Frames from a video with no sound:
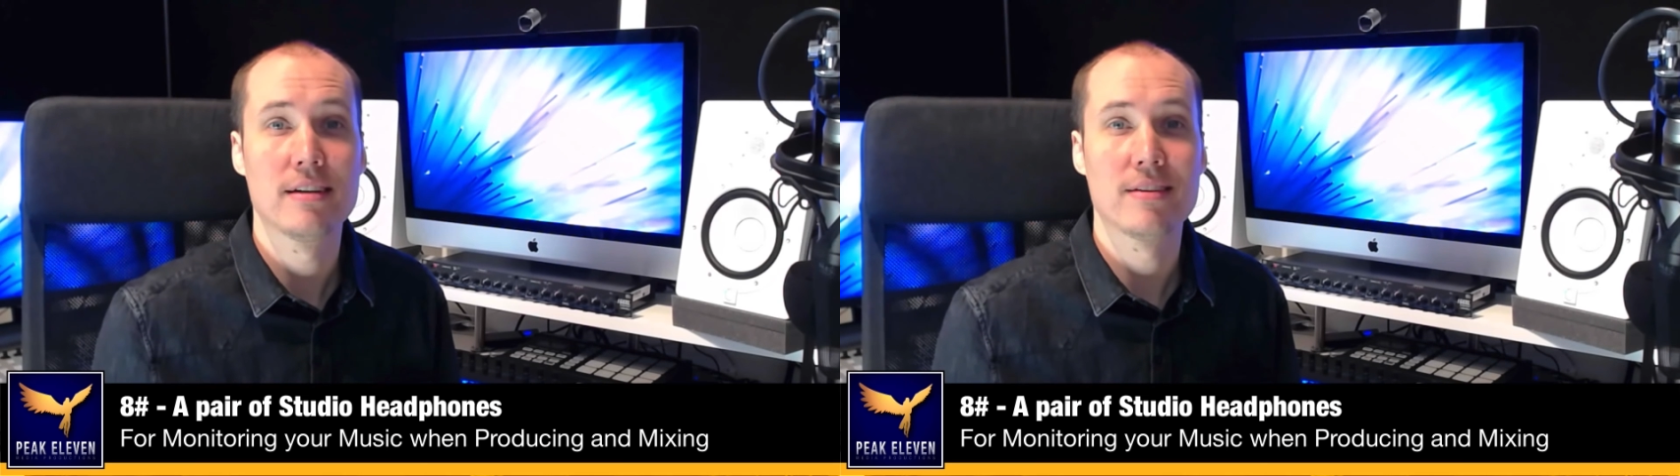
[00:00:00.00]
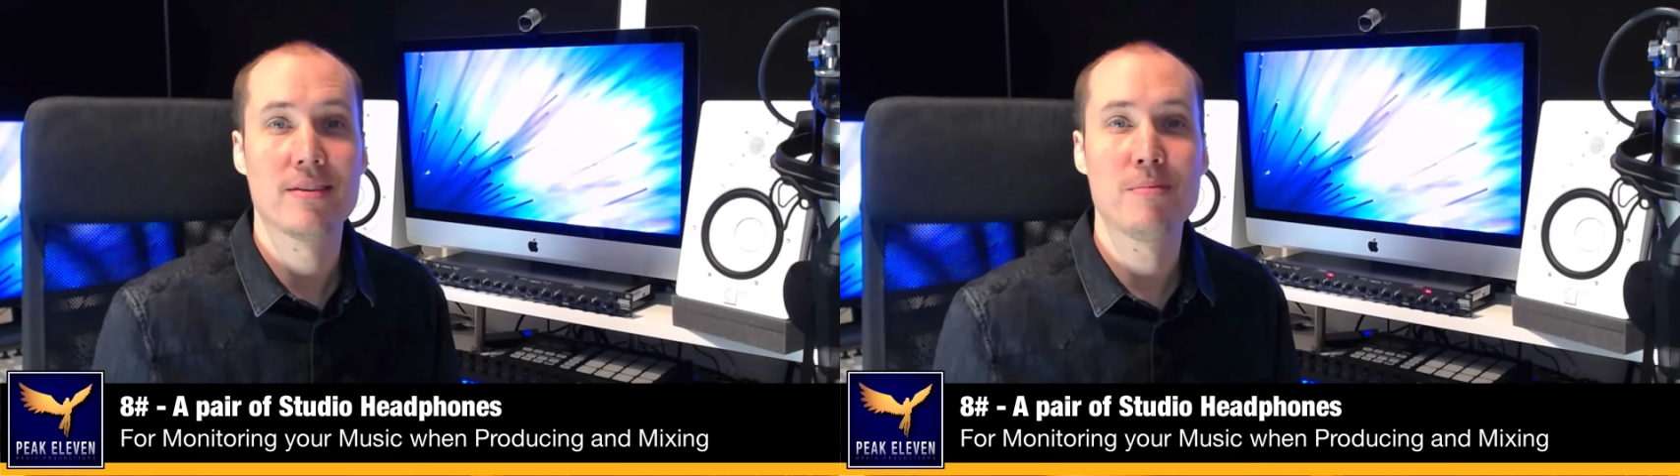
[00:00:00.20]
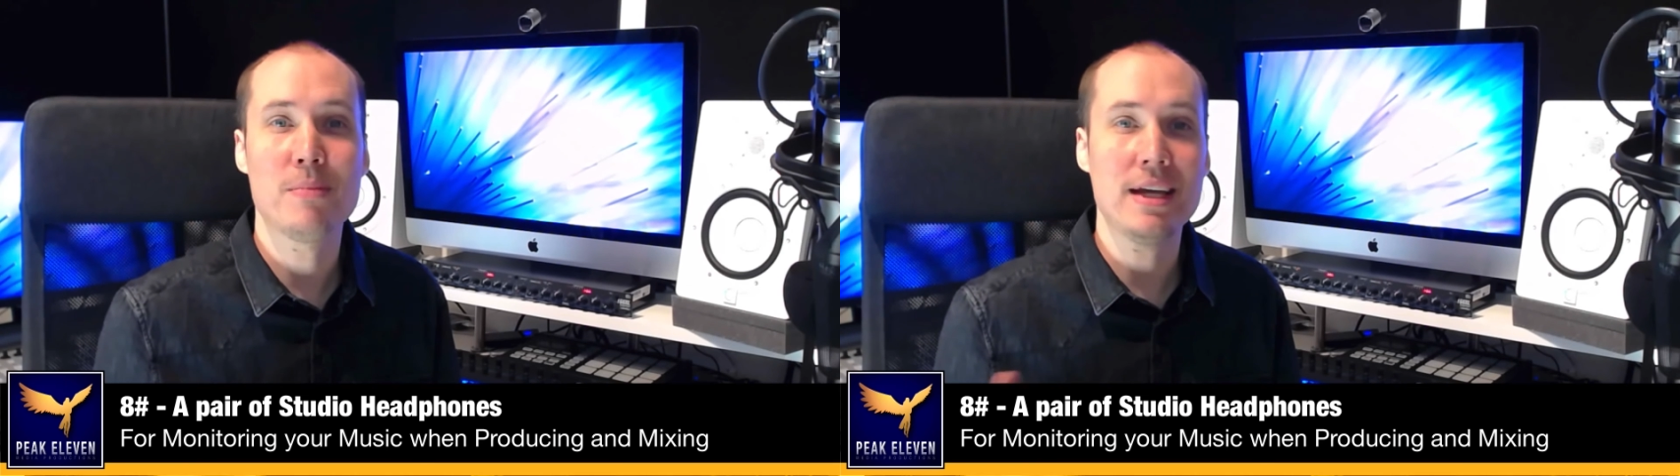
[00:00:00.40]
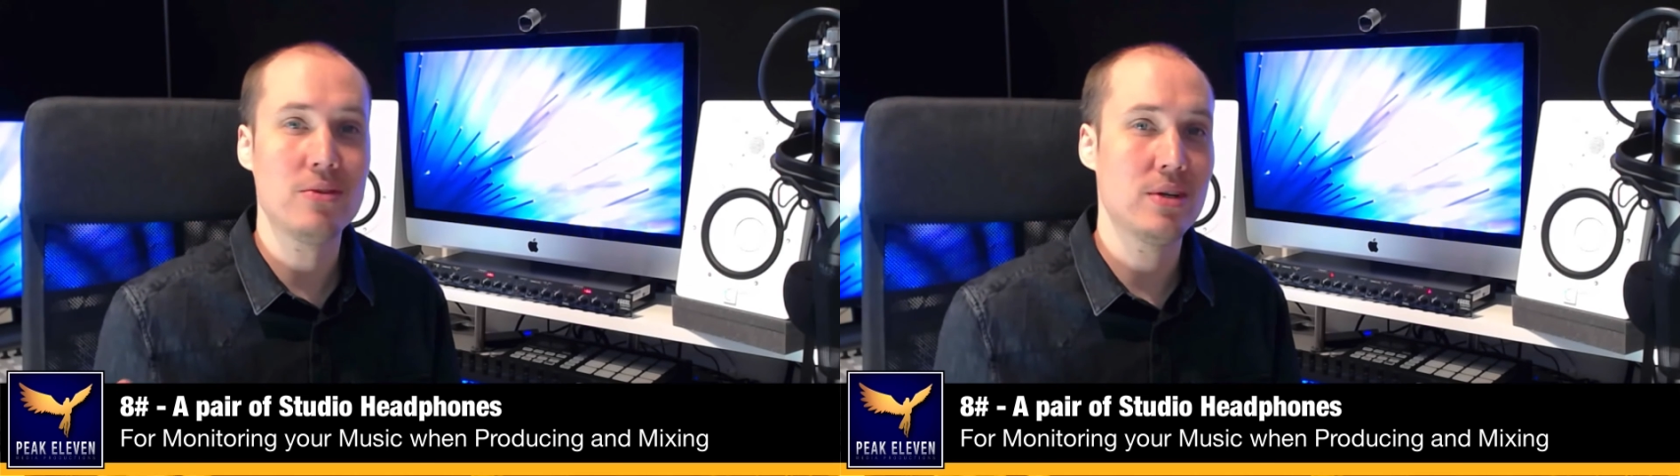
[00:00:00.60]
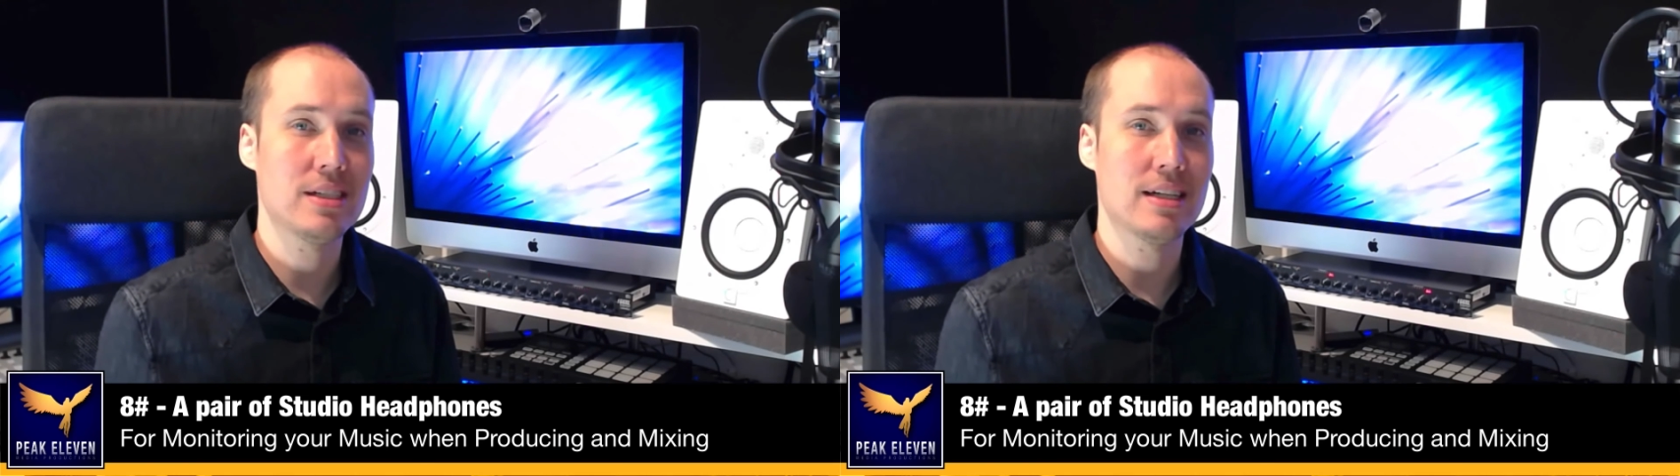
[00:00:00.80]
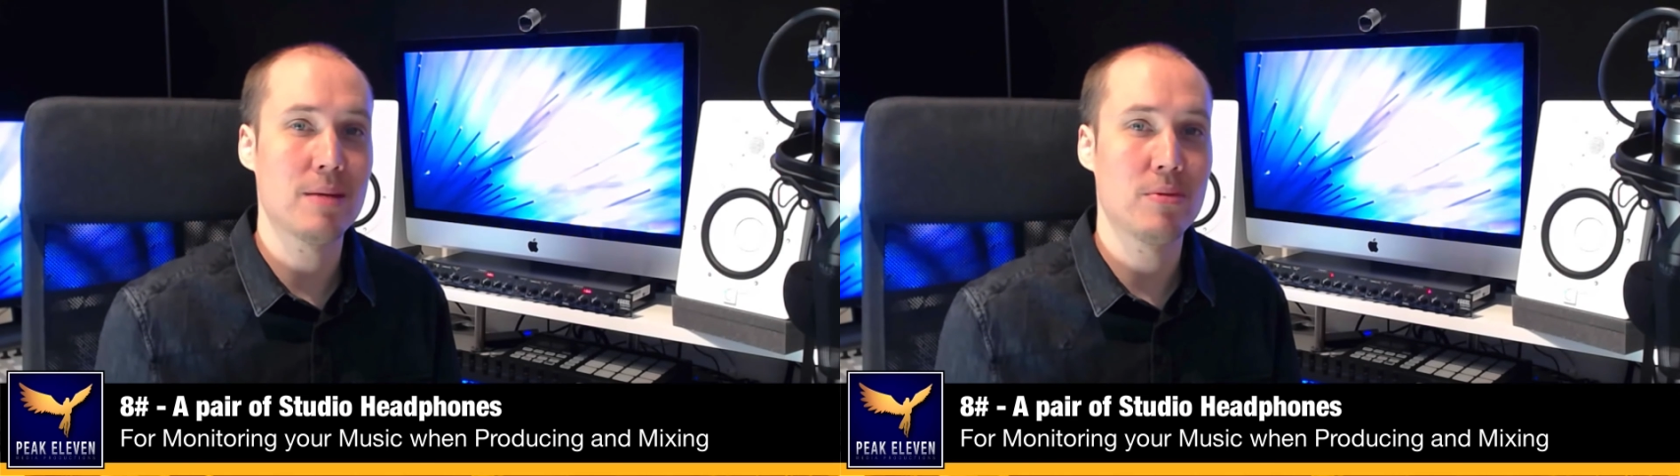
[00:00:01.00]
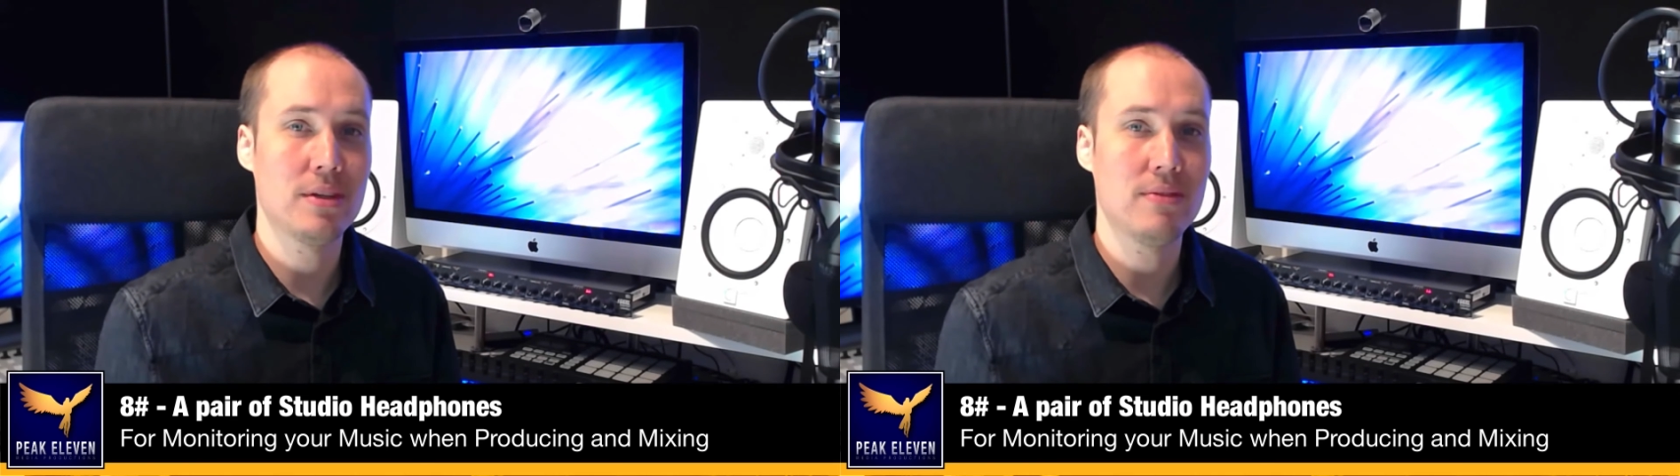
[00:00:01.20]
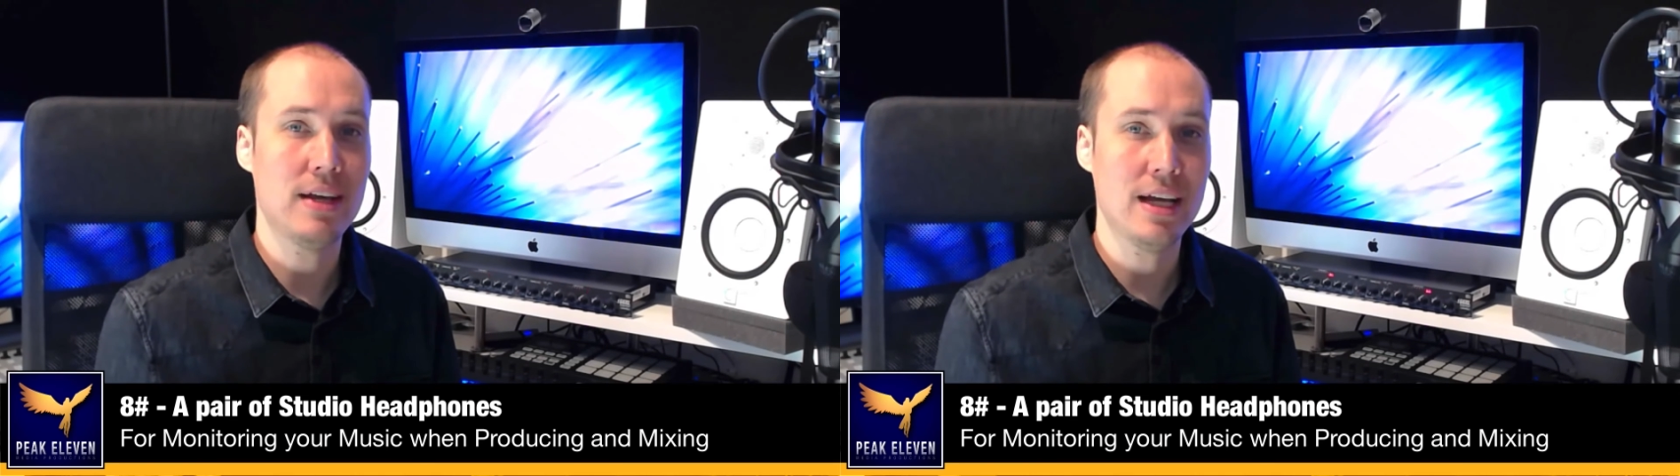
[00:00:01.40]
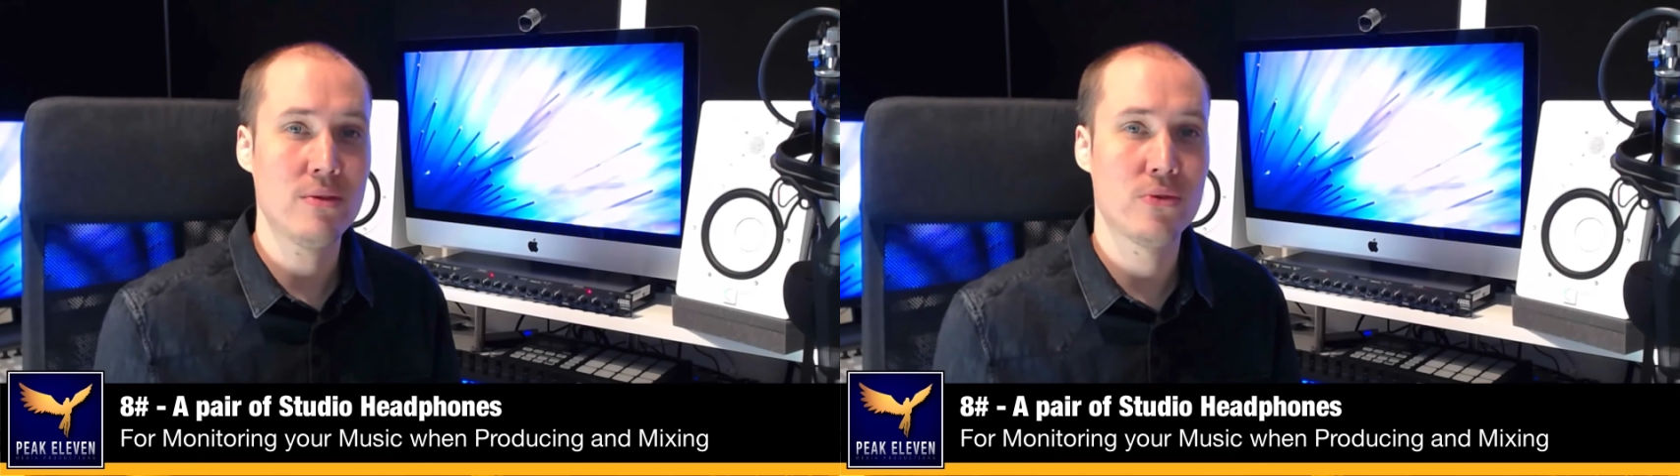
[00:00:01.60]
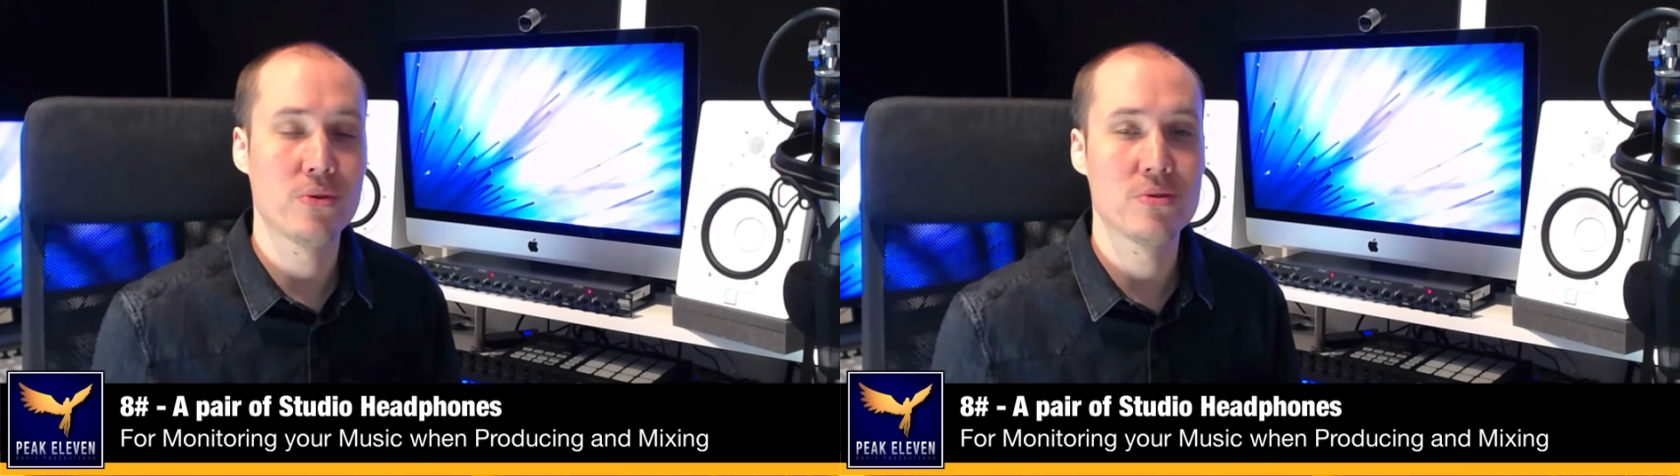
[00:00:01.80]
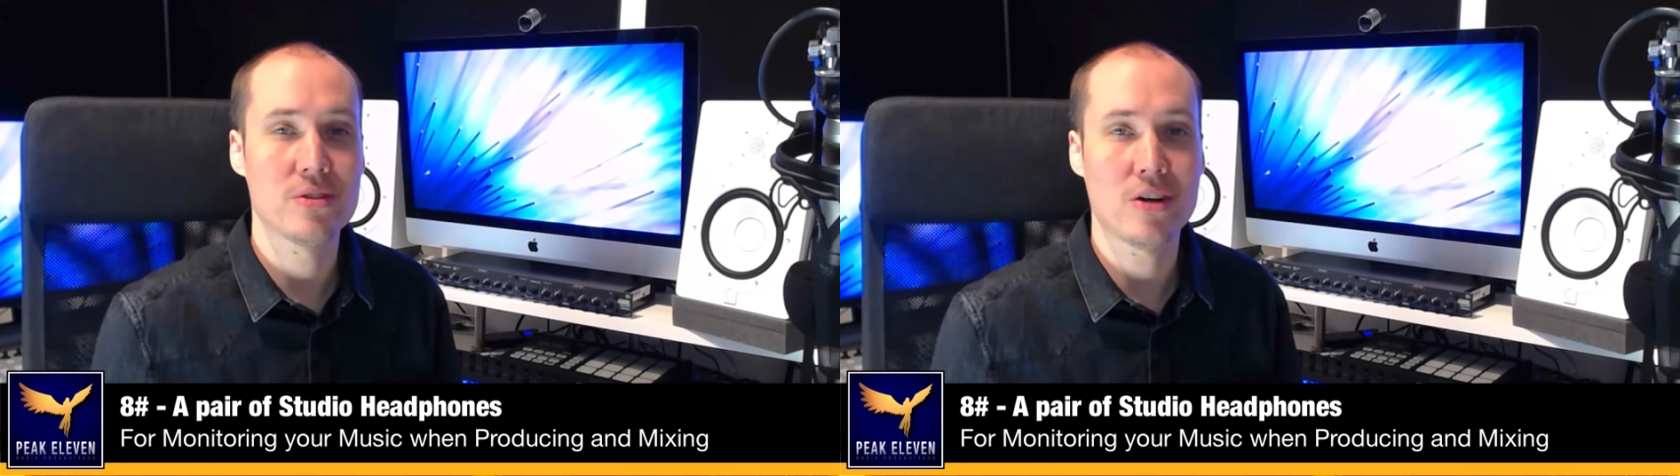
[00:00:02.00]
The main reason I believe headphones